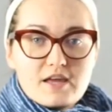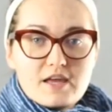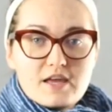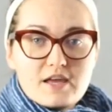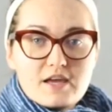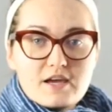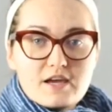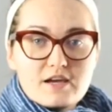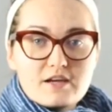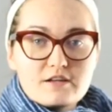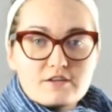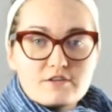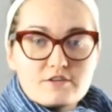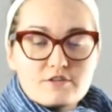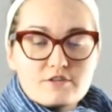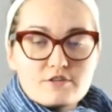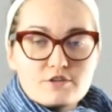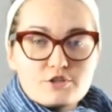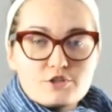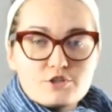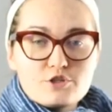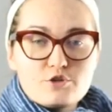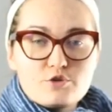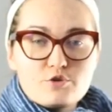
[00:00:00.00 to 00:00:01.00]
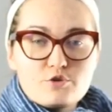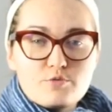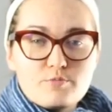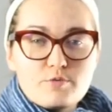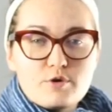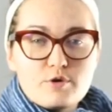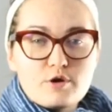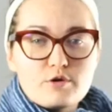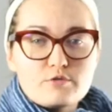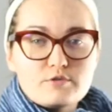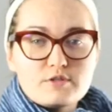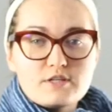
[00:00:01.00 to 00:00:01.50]
and the two
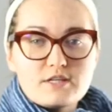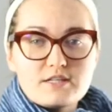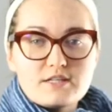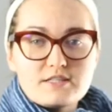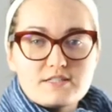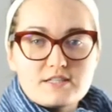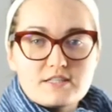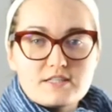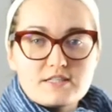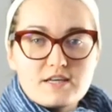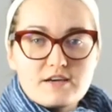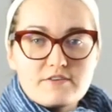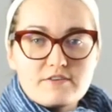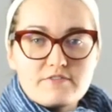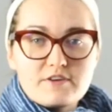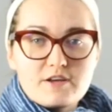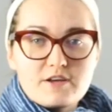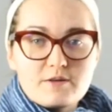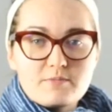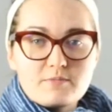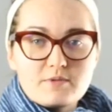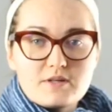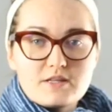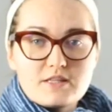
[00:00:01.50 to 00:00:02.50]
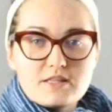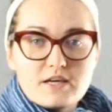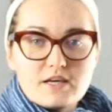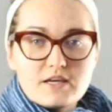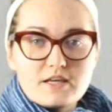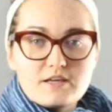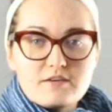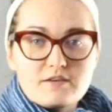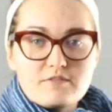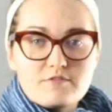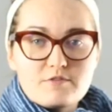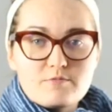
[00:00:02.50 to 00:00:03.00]
proteins in that family
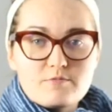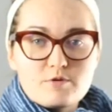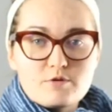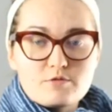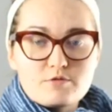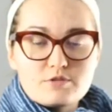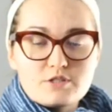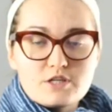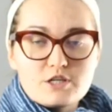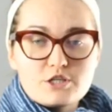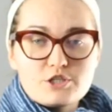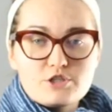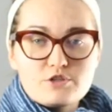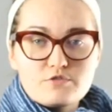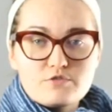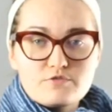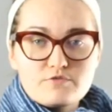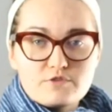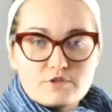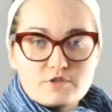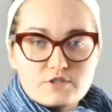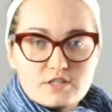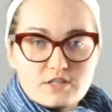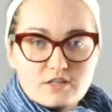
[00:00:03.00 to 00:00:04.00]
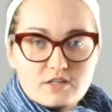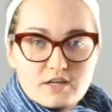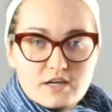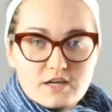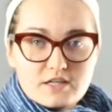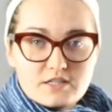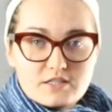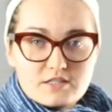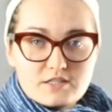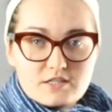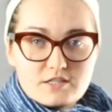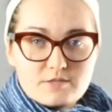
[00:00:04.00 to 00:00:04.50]
that give the most issue for
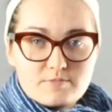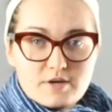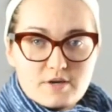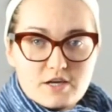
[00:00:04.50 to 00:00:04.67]
celiac disease